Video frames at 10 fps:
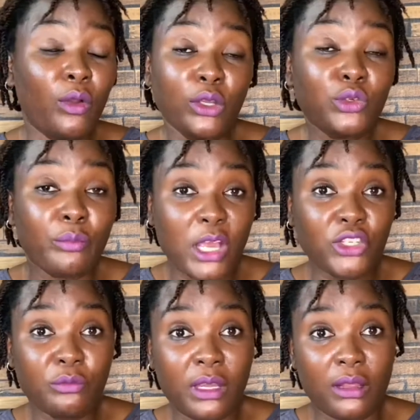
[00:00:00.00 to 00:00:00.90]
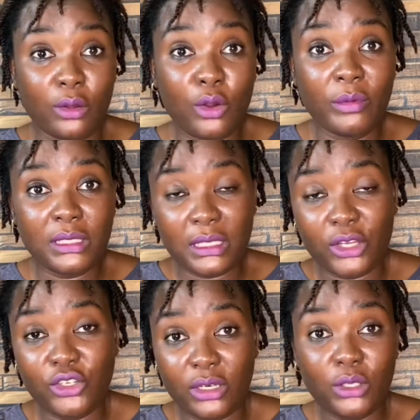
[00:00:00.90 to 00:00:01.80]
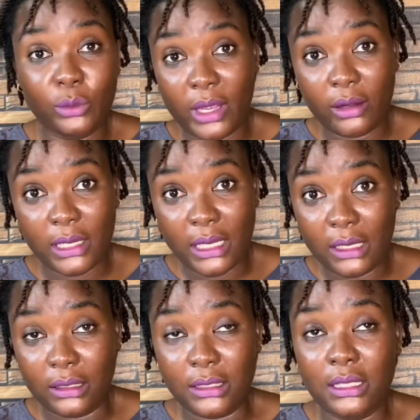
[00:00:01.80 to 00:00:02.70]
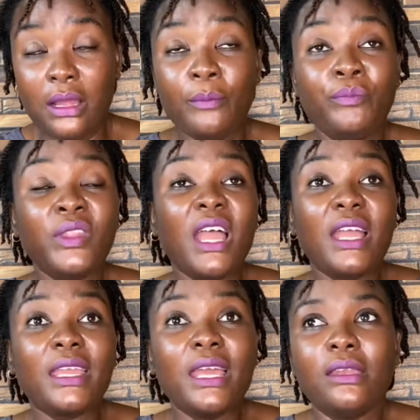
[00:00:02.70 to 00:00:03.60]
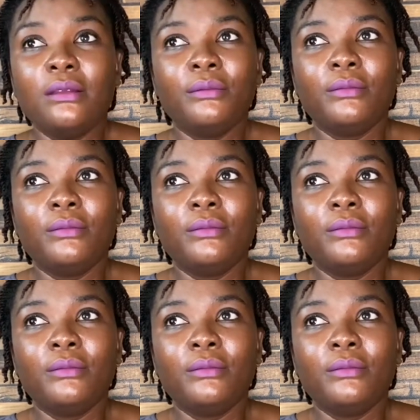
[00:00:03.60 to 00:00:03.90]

going to bash me in the comment section is wearing heels. Again,